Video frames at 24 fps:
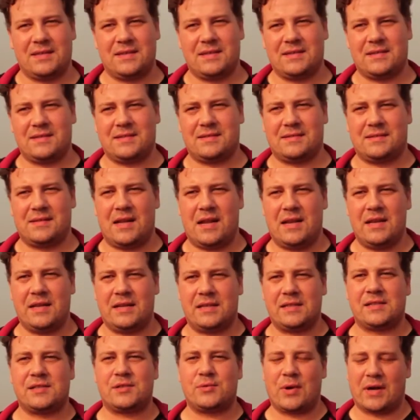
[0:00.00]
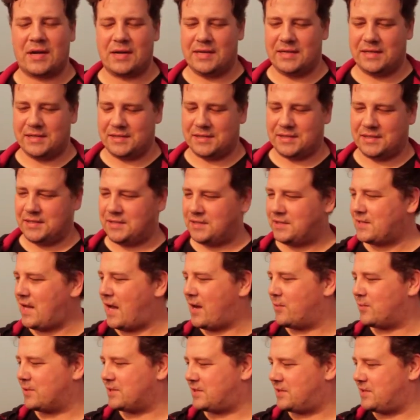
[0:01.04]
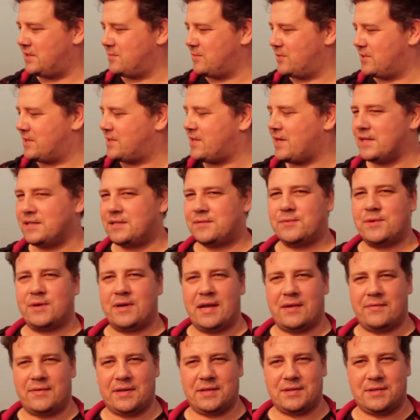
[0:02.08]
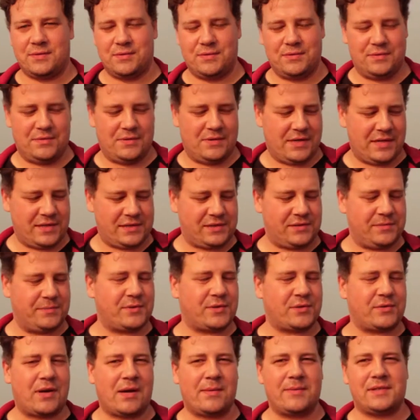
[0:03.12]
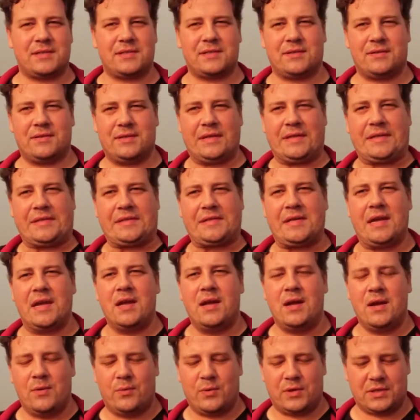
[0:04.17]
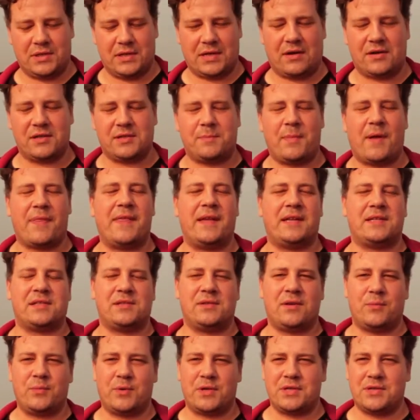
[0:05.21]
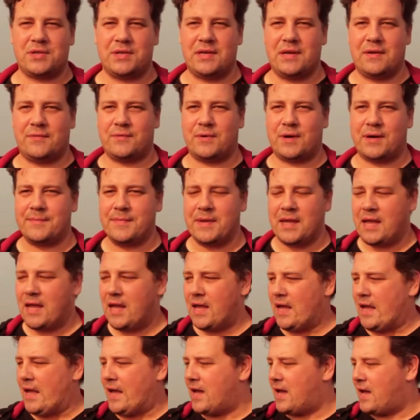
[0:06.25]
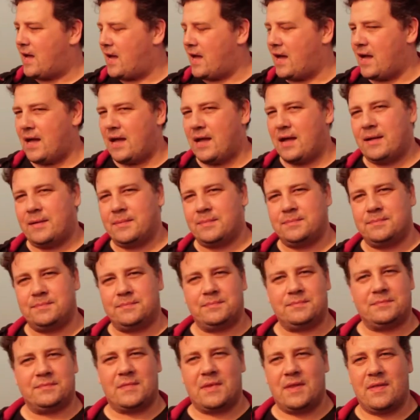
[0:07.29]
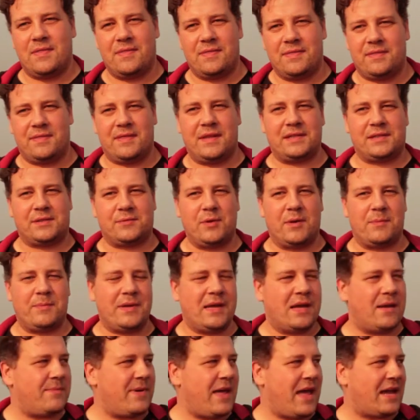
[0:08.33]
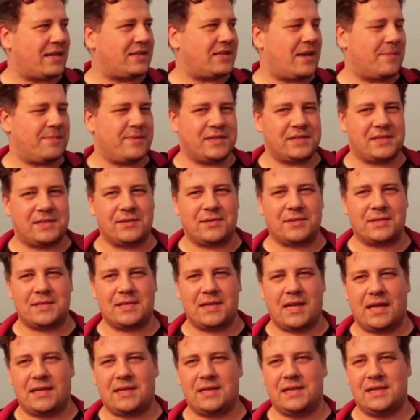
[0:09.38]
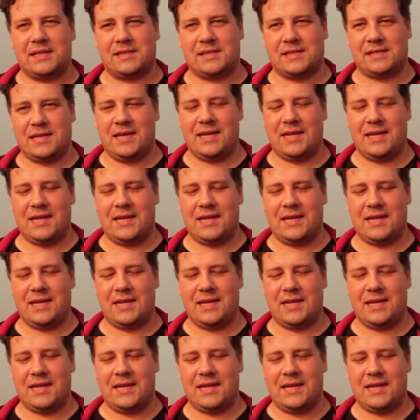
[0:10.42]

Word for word: uh, a little struggling since I was demonetized for having two less subscribers and two less watching hours. But that's not what you're here for. Um, this will be a packed episode, at least